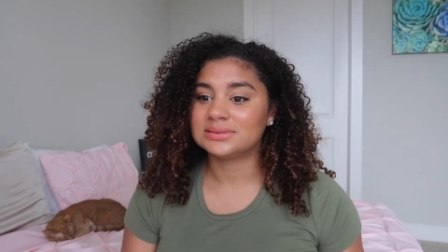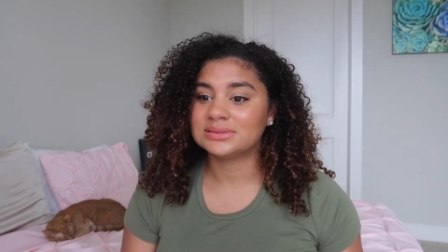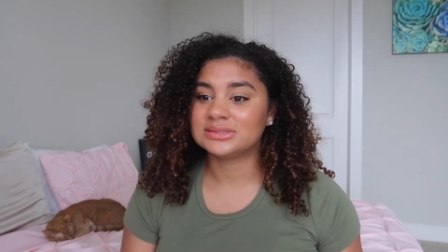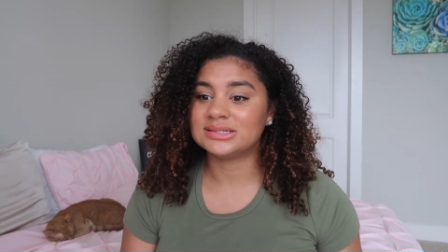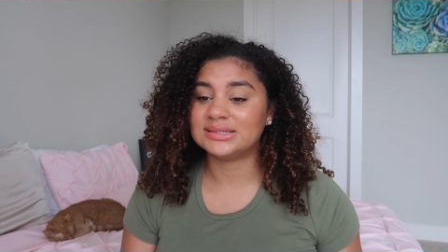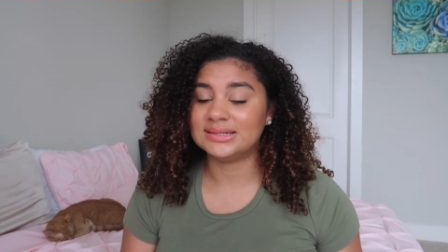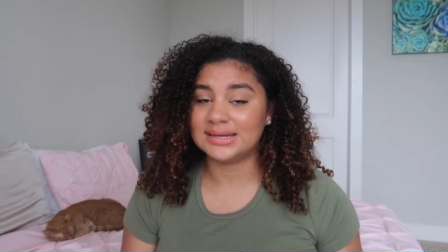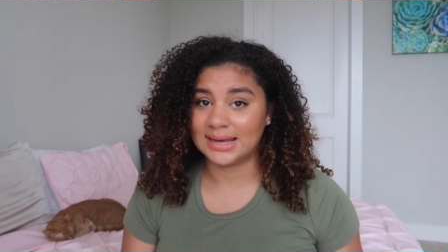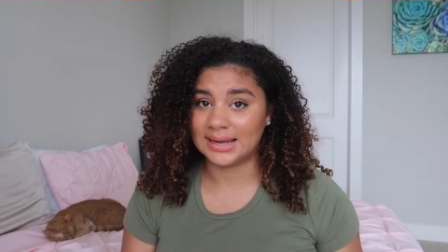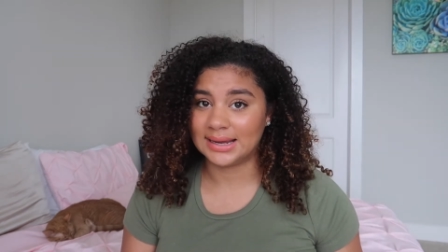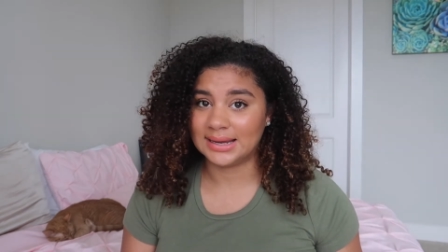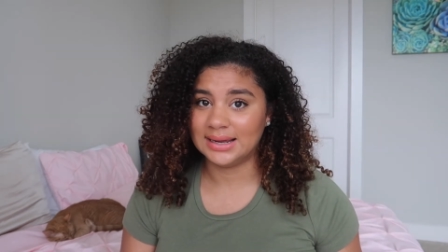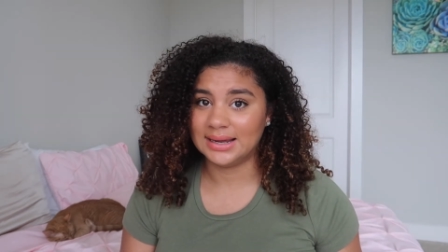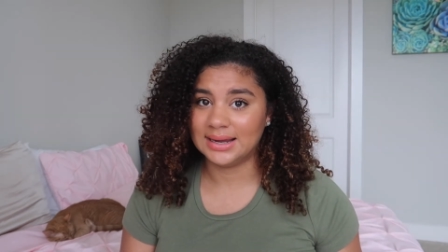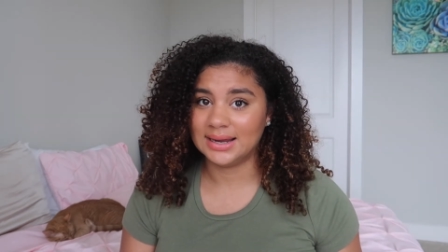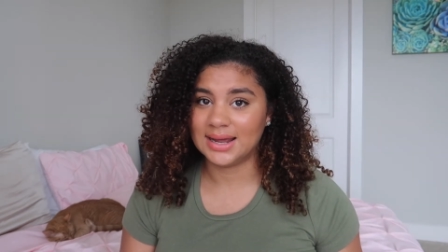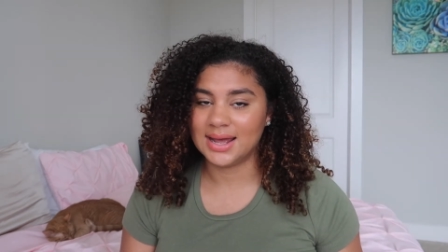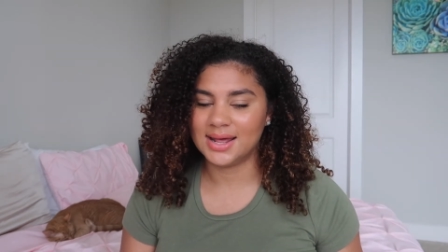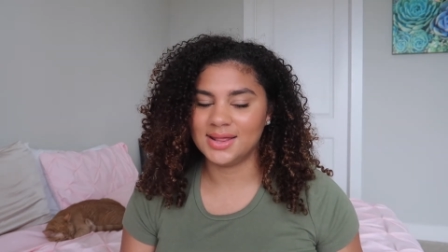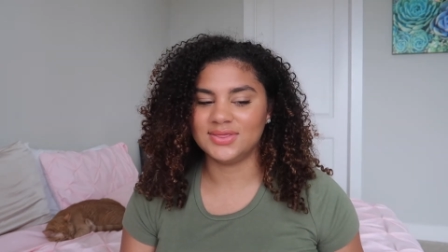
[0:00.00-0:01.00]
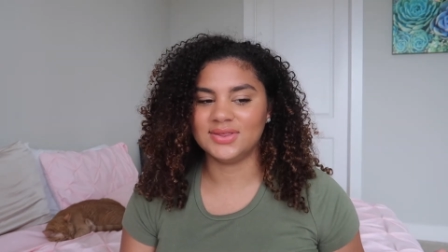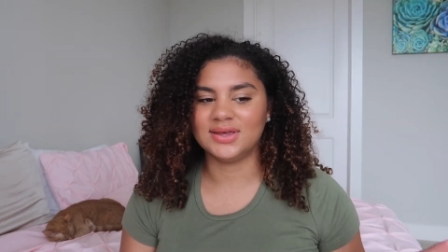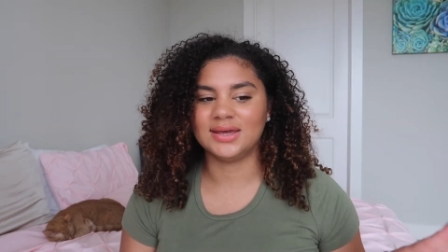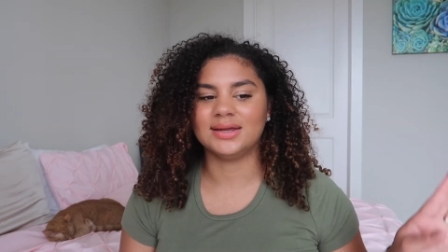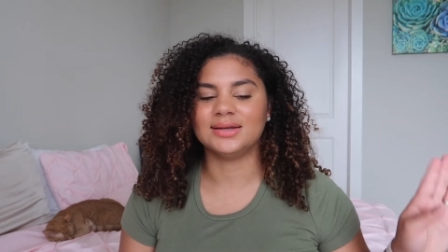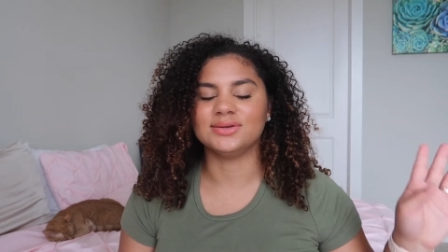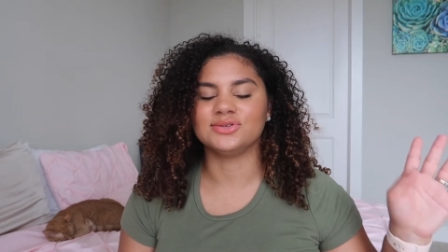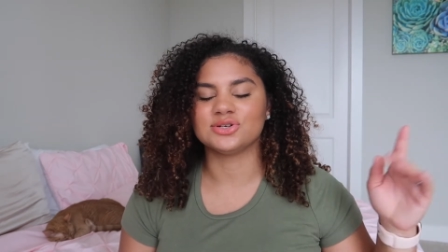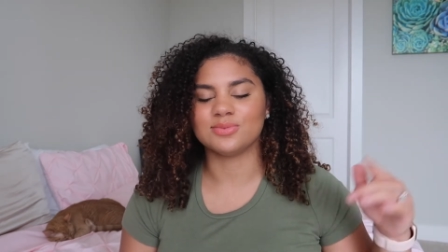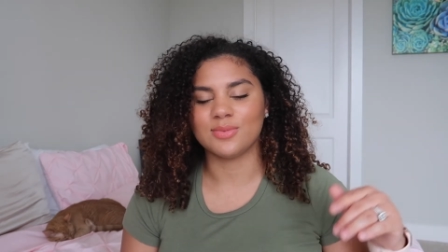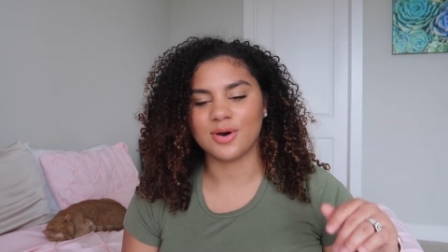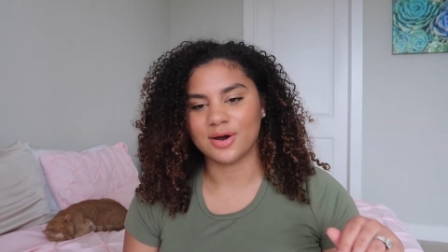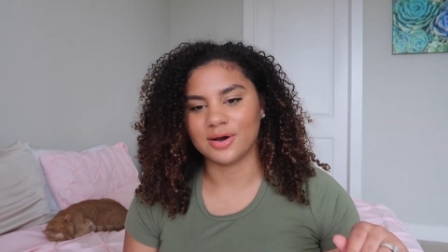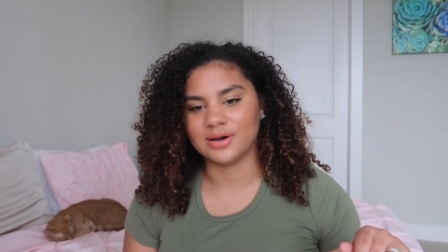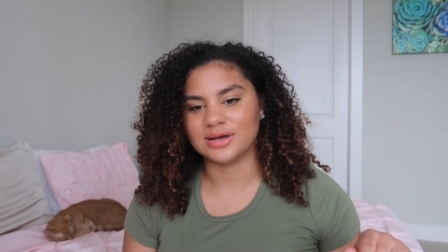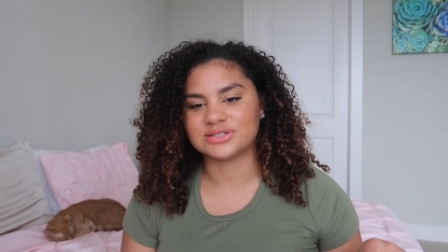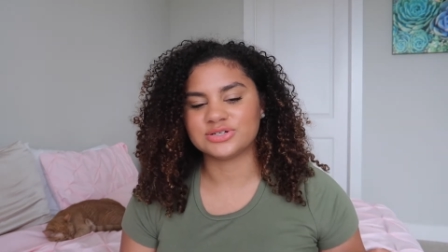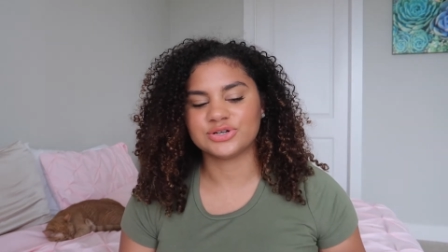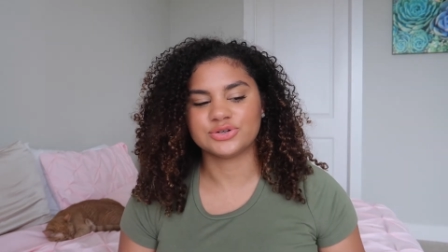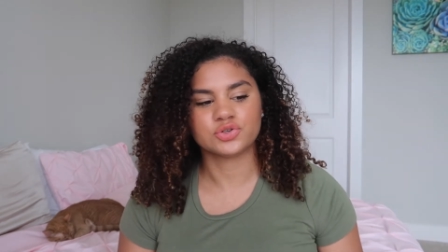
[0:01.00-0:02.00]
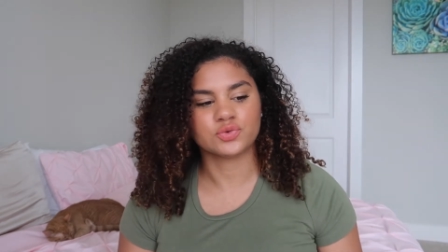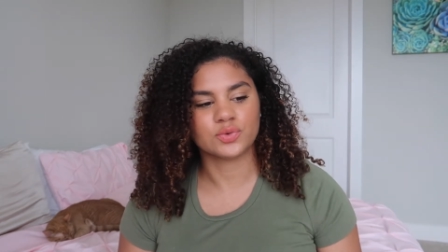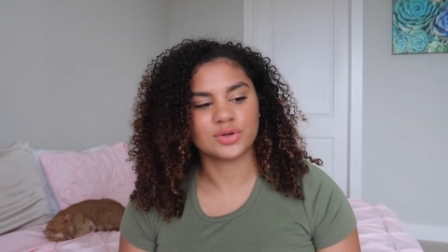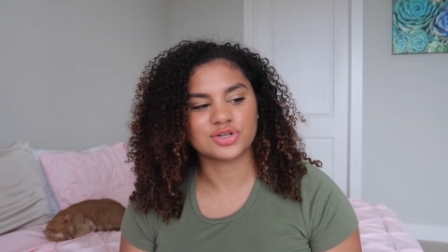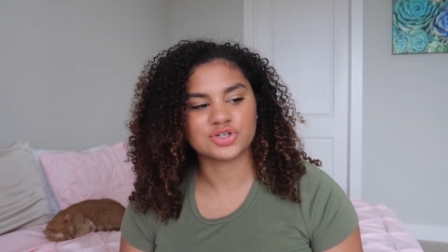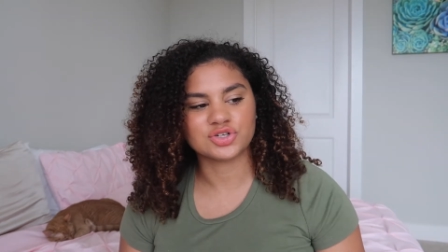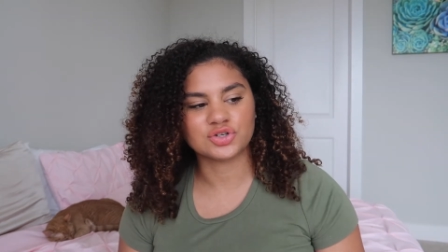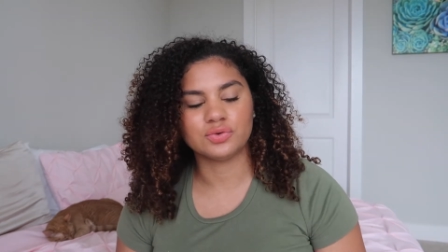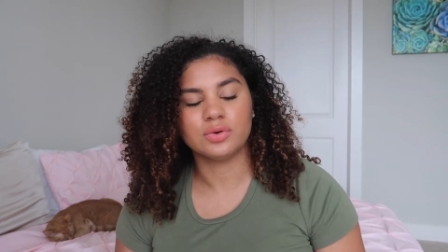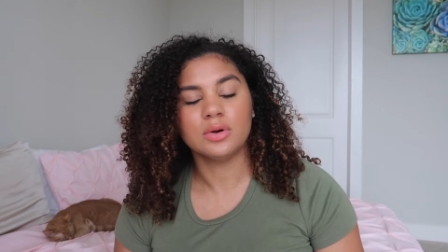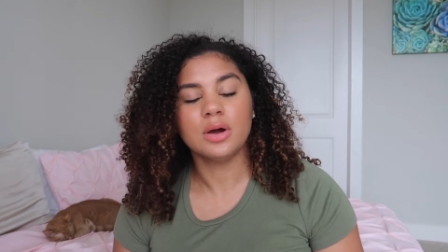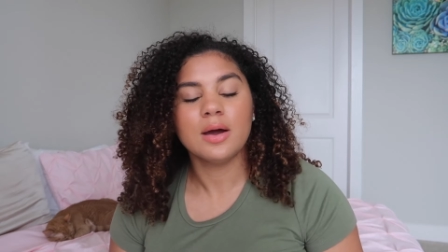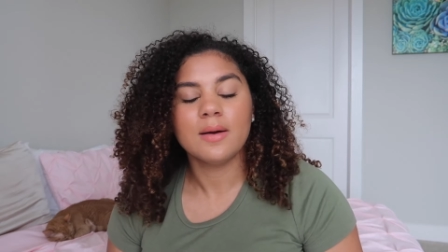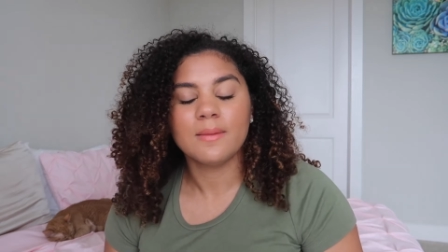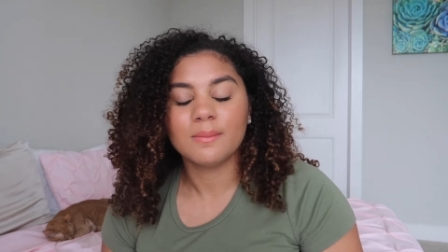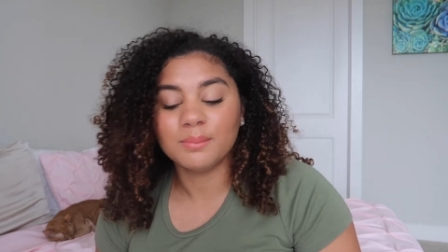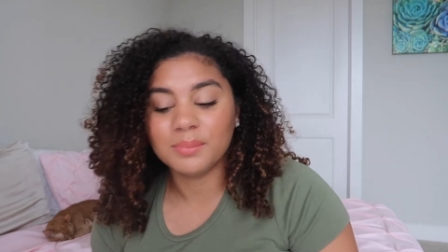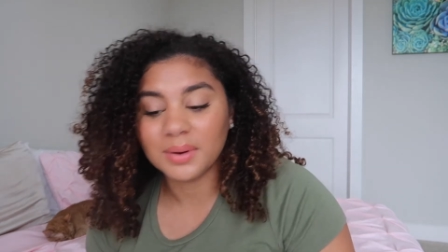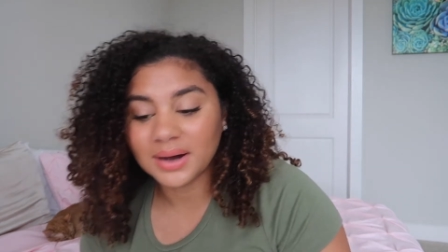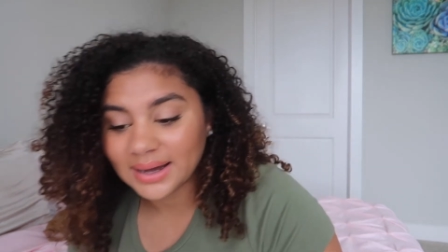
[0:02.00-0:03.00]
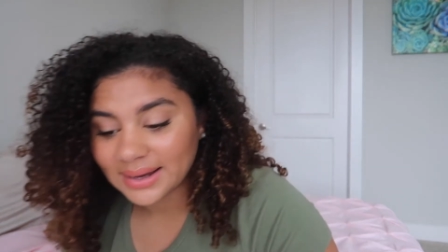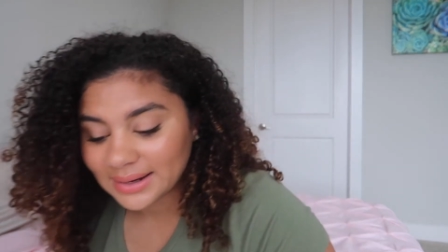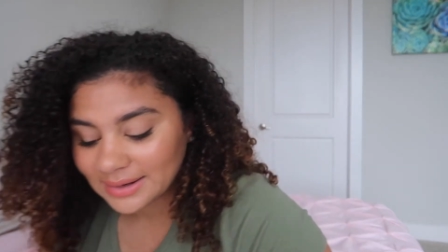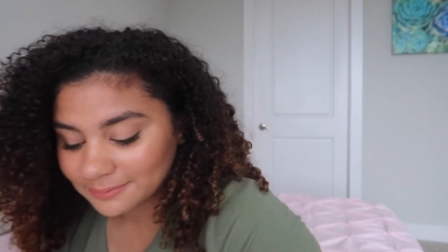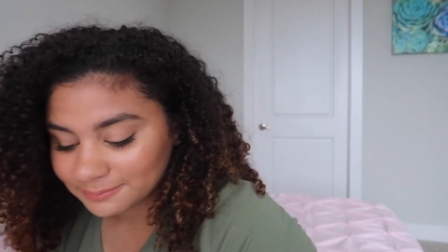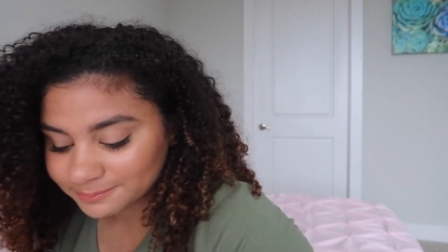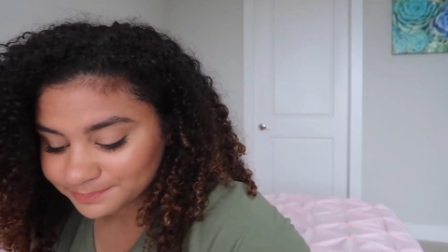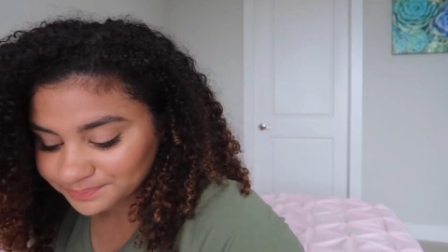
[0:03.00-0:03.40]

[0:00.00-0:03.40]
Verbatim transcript: today and then tomorrow i turn 22 but